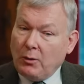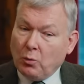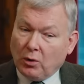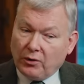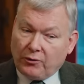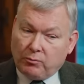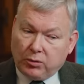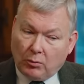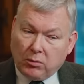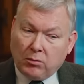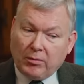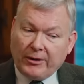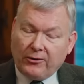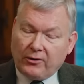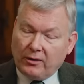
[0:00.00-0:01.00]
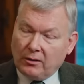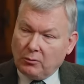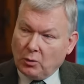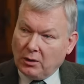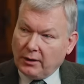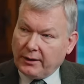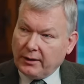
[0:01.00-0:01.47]
was probably still
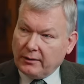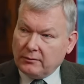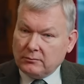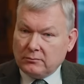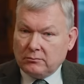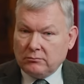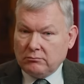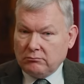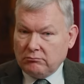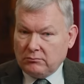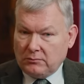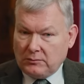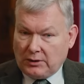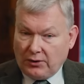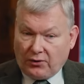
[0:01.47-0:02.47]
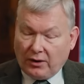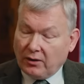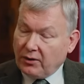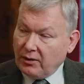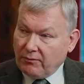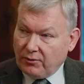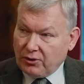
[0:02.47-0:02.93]

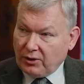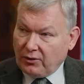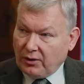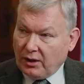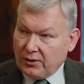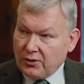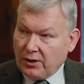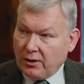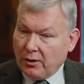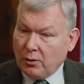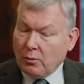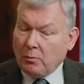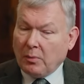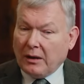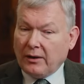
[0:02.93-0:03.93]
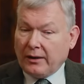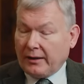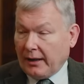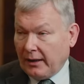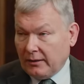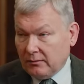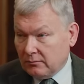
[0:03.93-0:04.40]
consulting for GCHQ, but
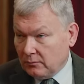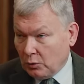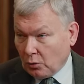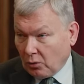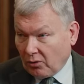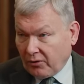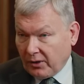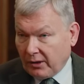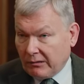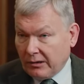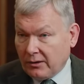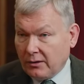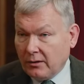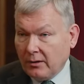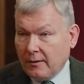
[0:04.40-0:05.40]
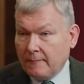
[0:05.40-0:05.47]
again, all secret.